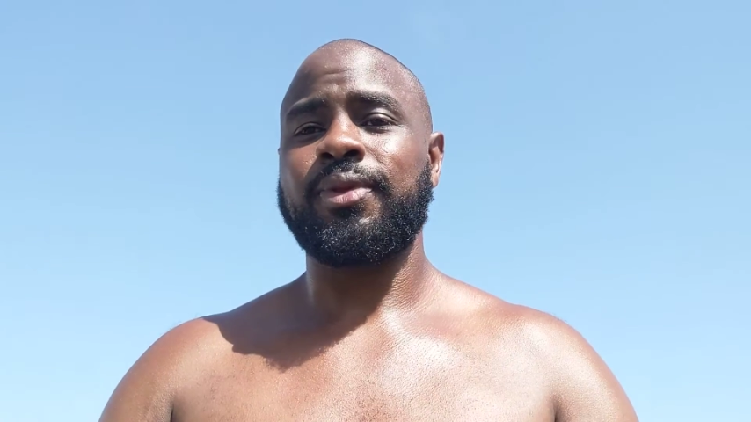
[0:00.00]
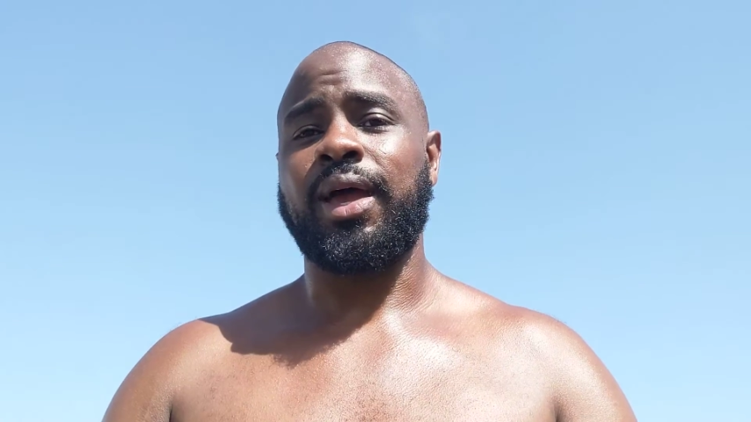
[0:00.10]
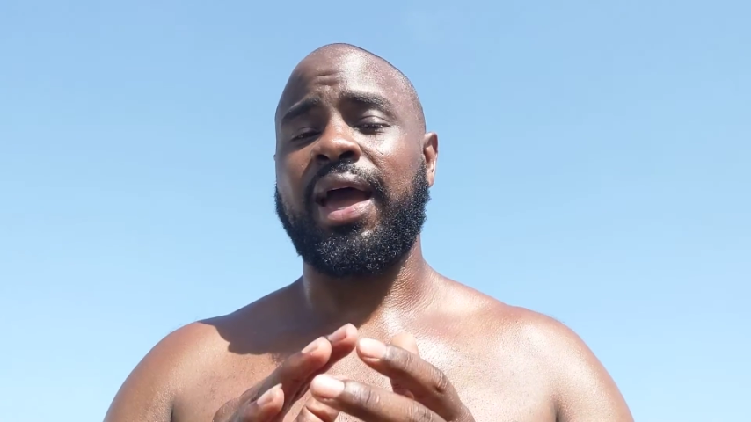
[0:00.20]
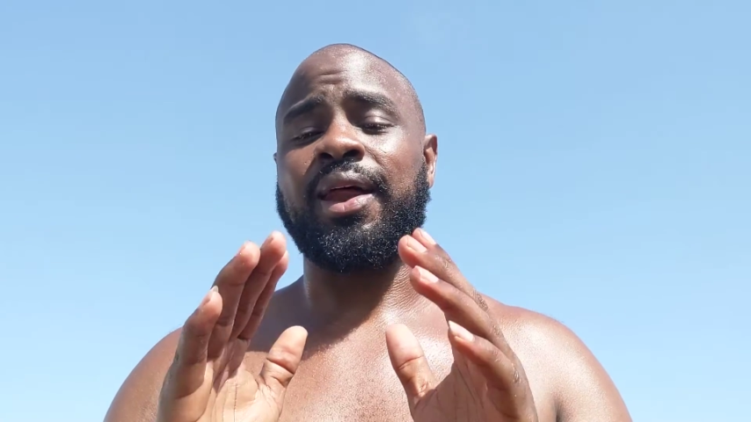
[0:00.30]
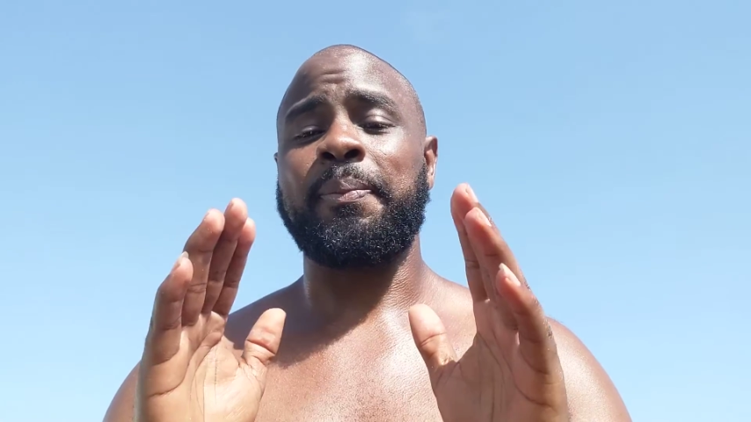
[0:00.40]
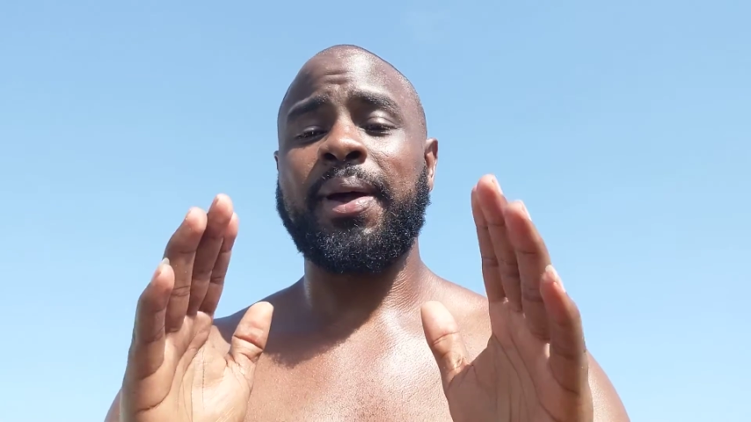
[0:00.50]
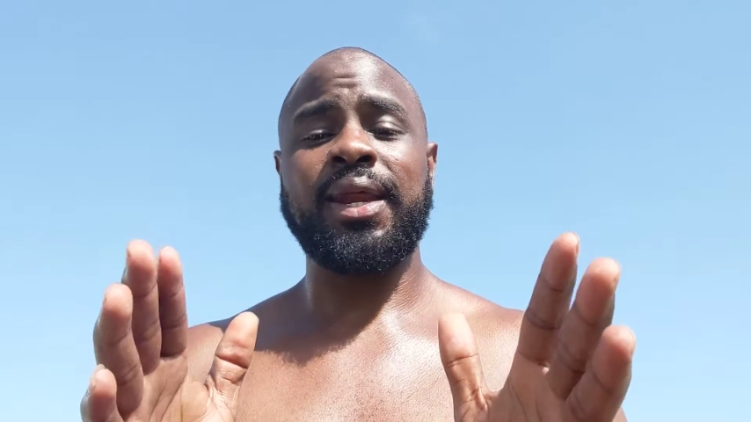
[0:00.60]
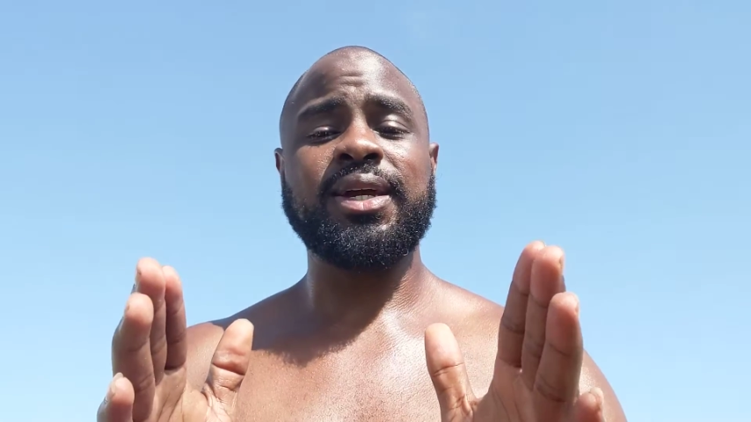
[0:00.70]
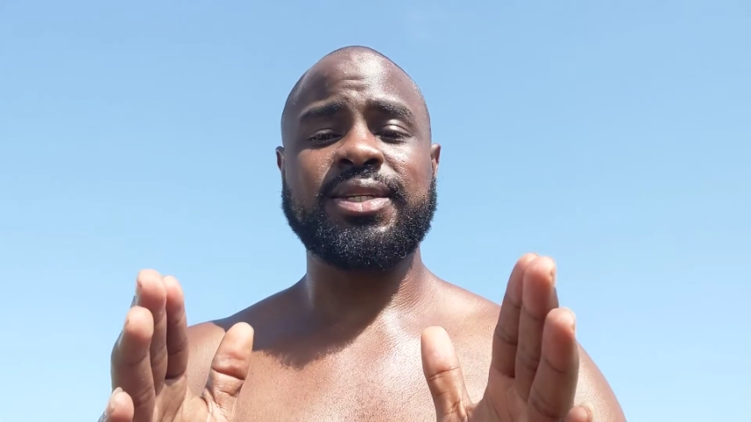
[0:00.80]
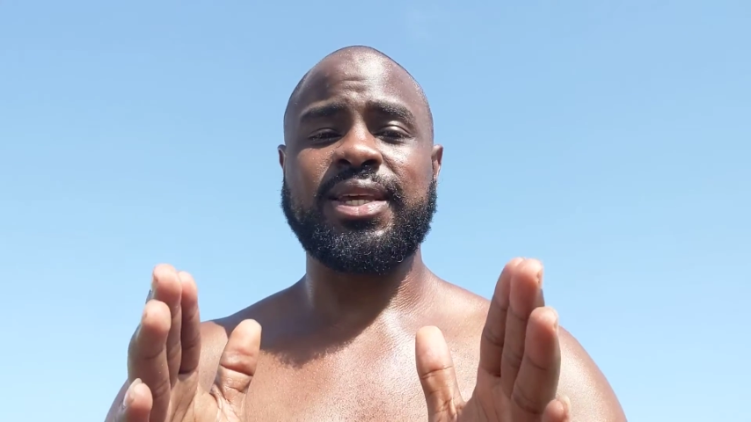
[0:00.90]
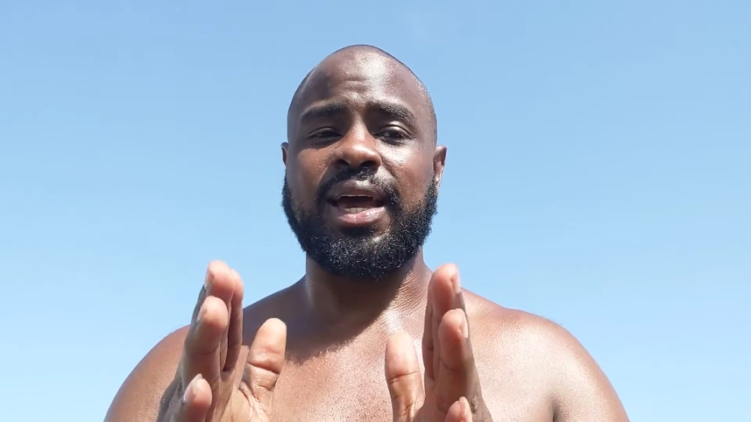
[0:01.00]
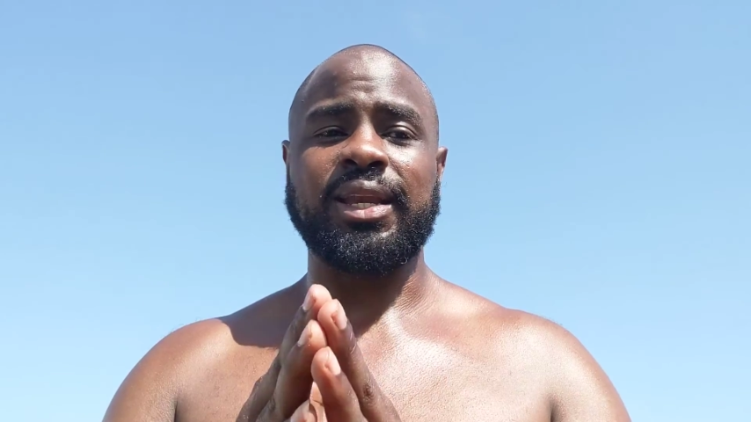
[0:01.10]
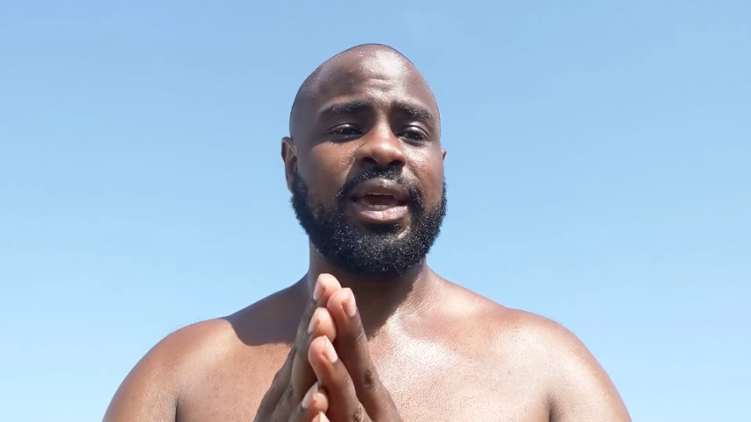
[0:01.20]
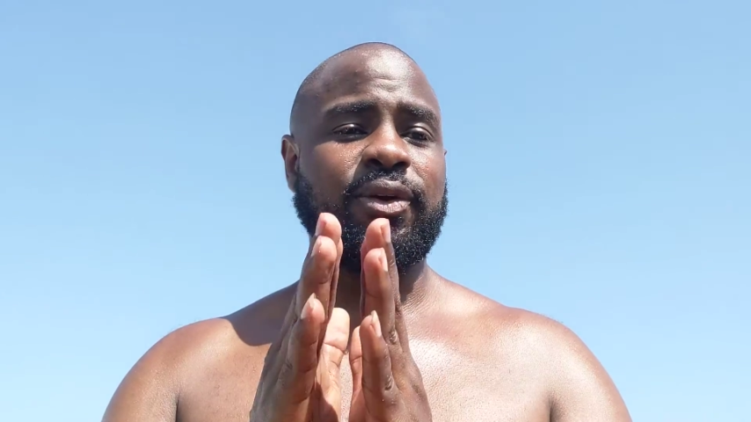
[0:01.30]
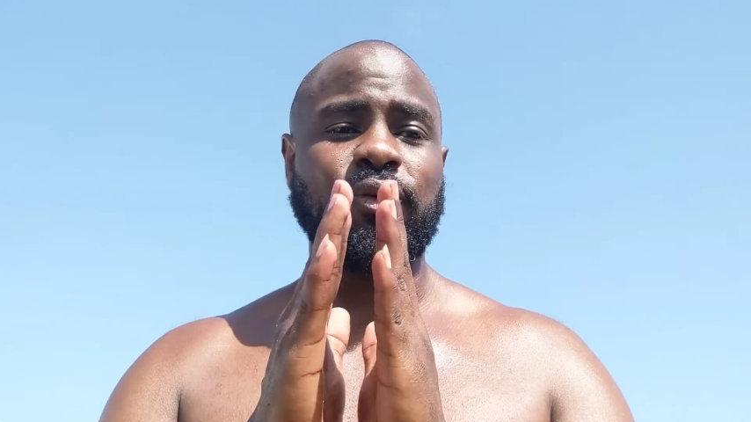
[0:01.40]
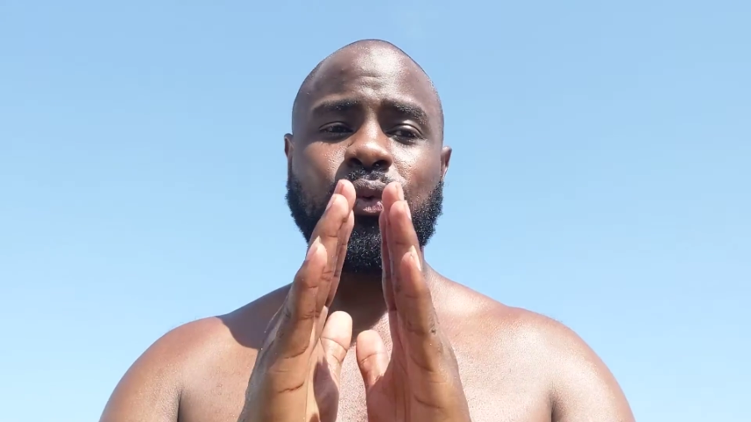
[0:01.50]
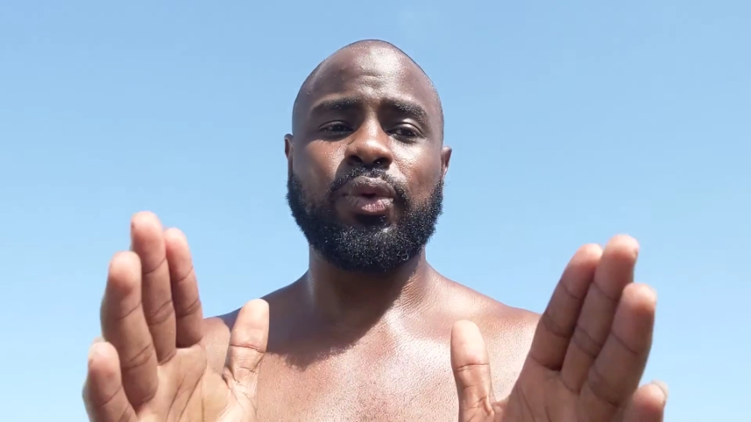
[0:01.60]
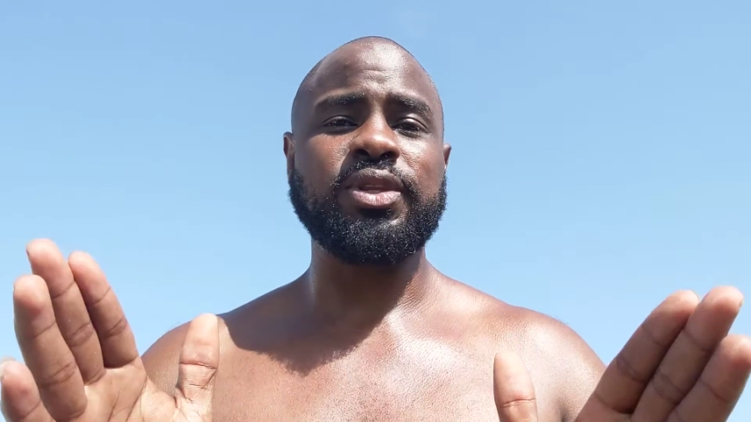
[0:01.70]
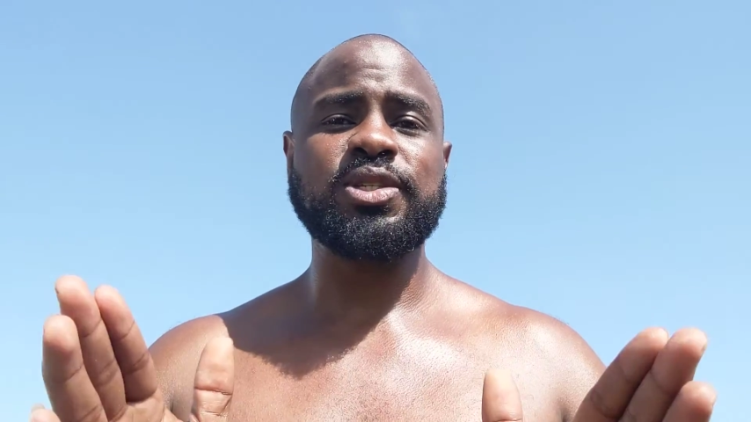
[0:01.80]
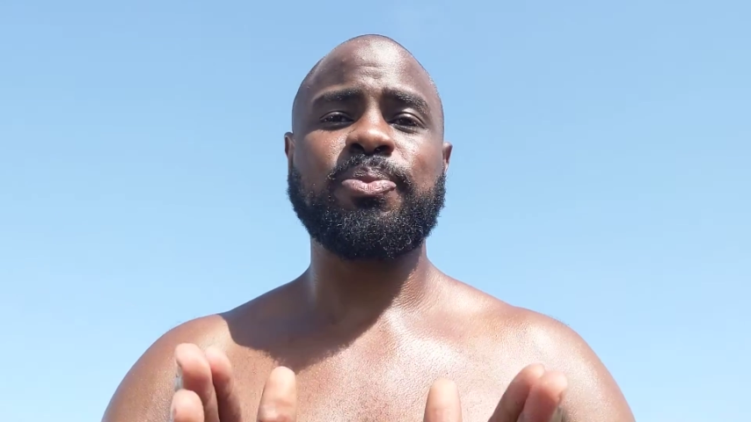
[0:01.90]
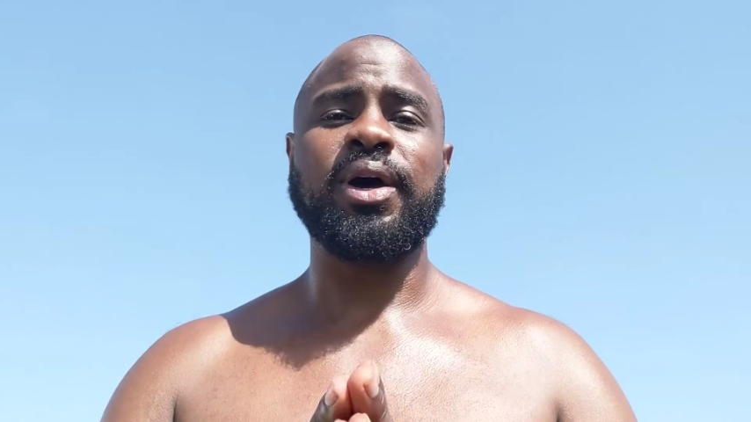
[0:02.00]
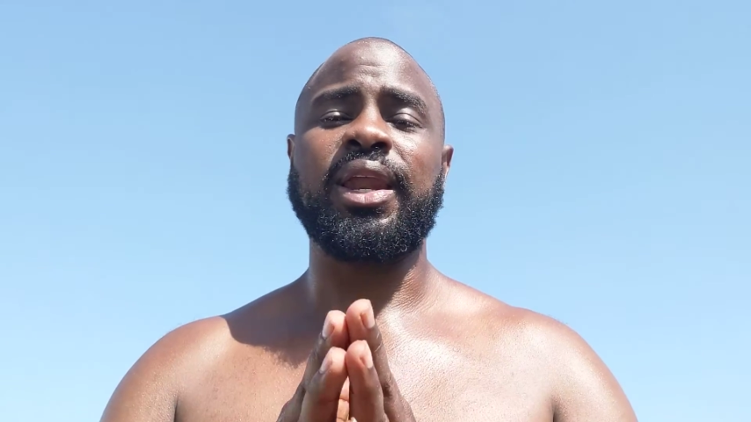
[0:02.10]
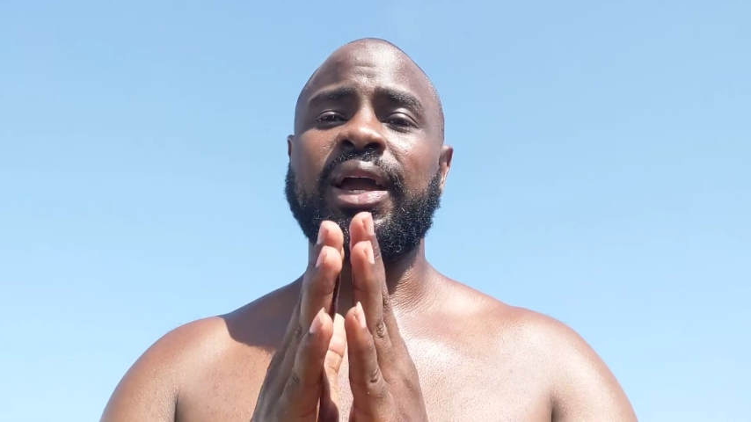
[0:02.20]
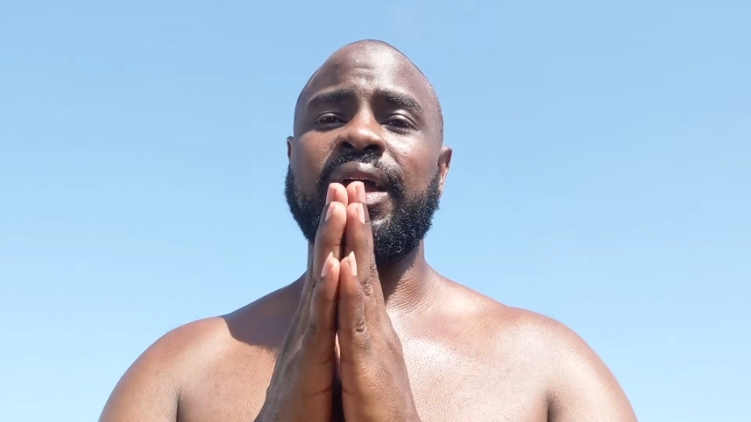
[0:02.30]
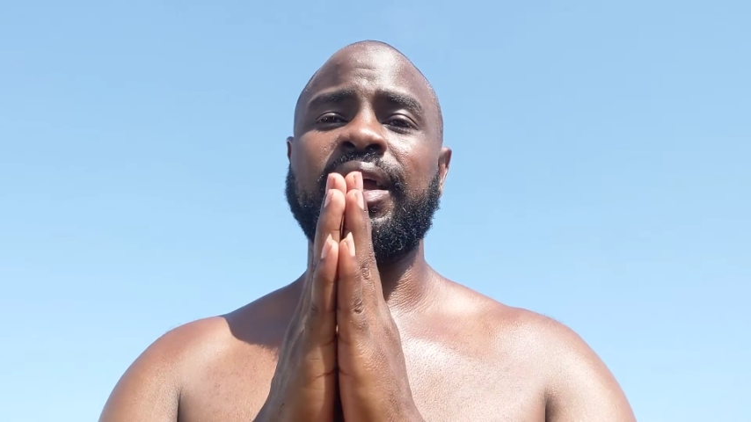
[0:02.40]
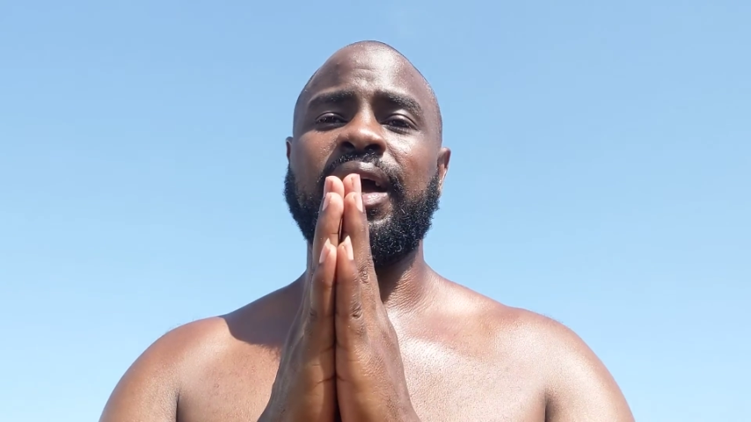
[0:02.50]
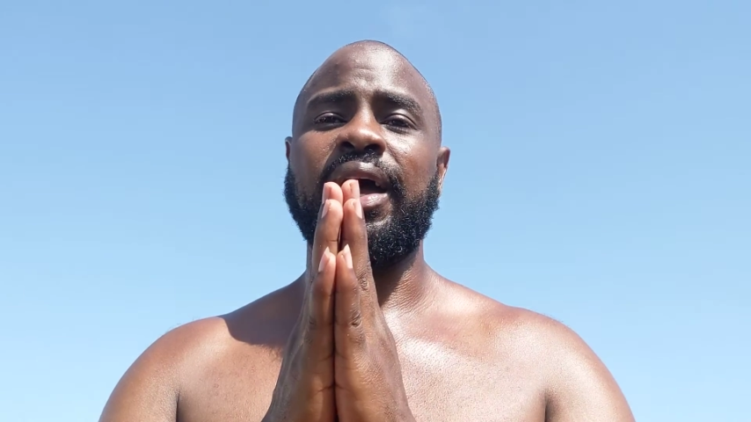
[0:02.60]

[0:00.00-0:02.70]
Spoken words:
I had a panic attack, like on the spot. Like I